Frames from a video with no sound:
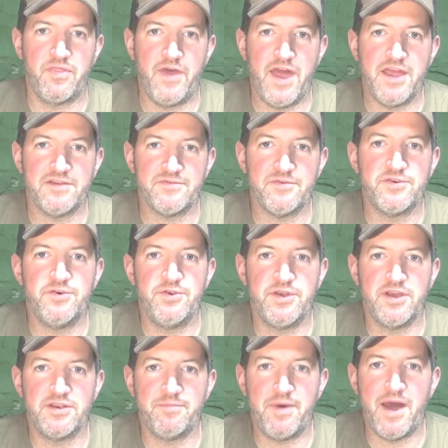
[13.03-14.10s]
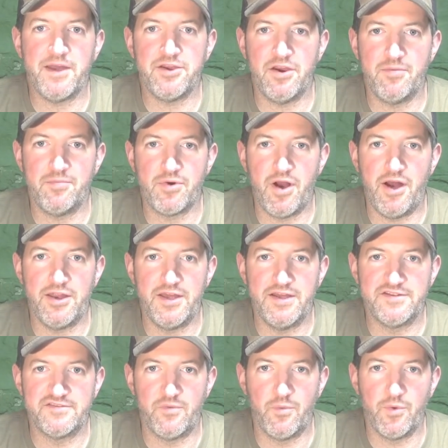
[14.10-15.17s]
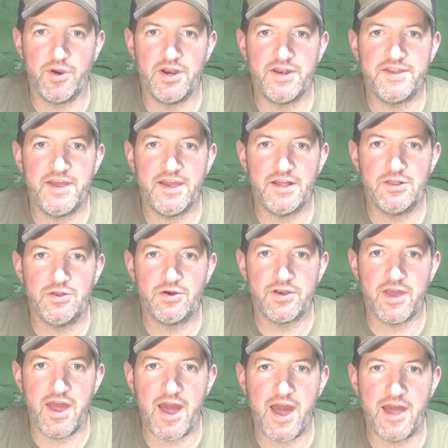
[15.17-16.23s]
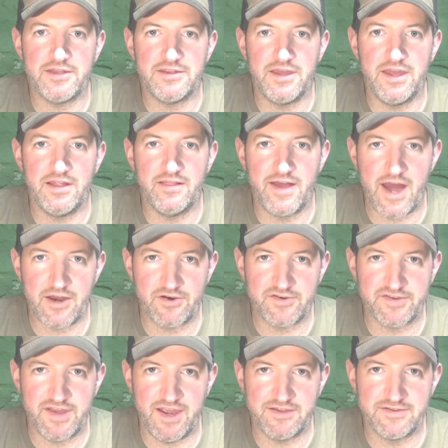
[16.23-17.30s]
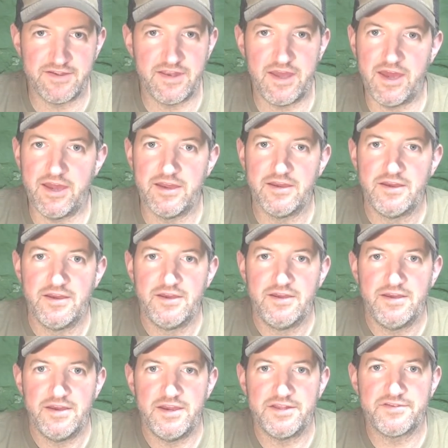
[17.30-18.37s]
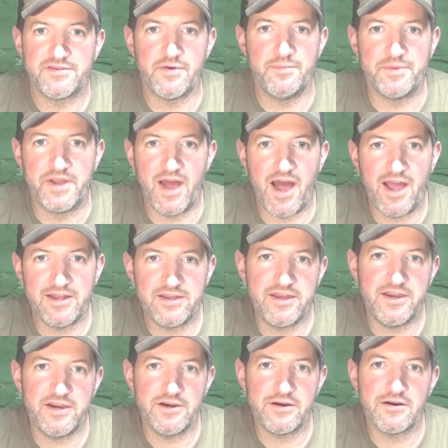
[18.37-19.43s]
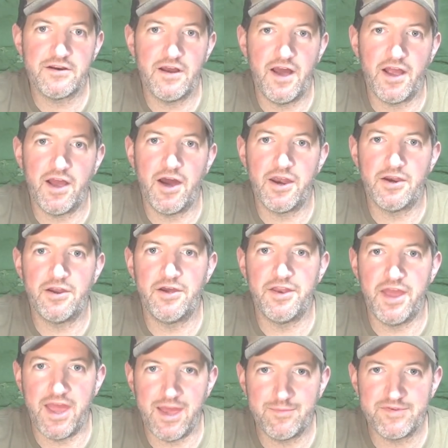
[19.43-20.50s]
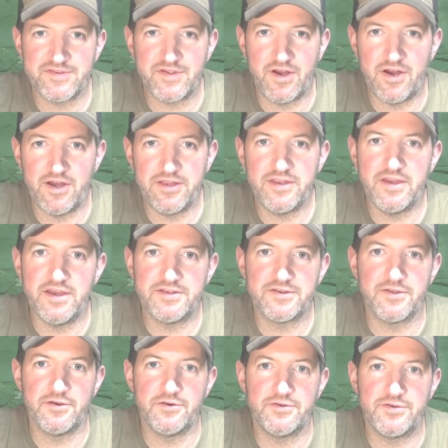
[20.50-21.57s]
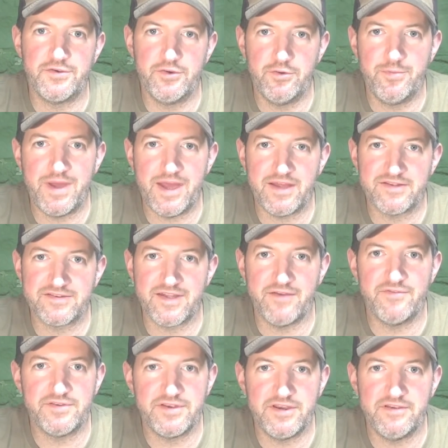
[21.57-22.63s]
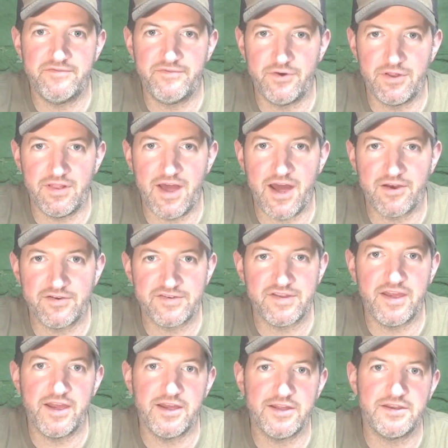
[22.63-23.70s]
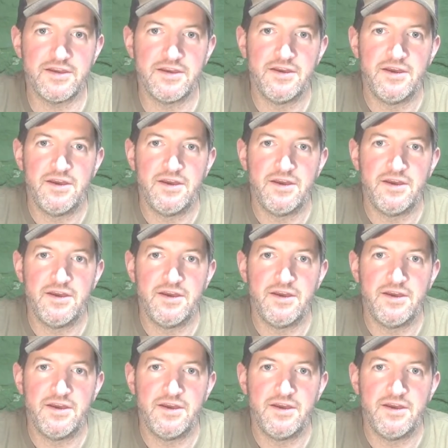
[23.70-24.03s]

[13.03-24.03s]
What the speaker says: Thanks for tuning in to Backyard Broadheads. We're going to take a look at a ladder stand today. It's from Guide Gear. I got it on Amazon. It's their 2-man 17-foot ladder stand,